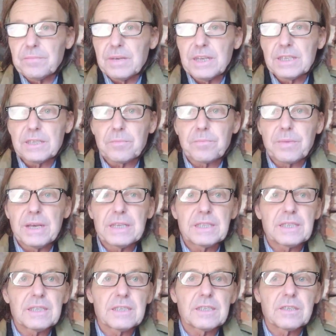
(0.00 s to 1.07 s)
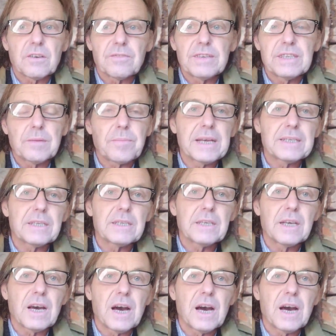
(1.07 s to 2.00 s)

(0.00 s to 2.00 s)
It's a sort of independent